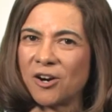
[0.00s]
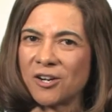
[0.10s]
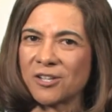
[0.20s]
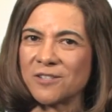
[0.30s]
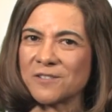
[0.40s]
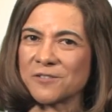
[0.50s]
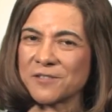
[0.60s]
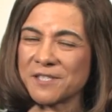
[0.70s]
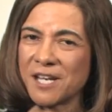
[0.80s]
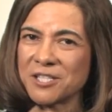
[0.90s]
articles or
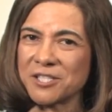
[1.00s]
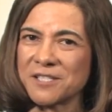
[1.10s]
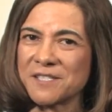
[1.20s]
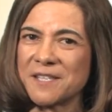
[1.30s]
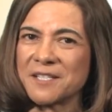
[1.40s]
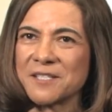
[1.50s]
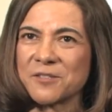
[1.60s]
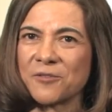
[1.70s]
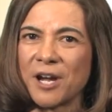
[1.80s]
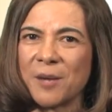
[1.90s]
sections that
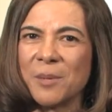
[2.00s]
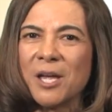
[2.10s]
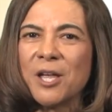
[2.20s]
describe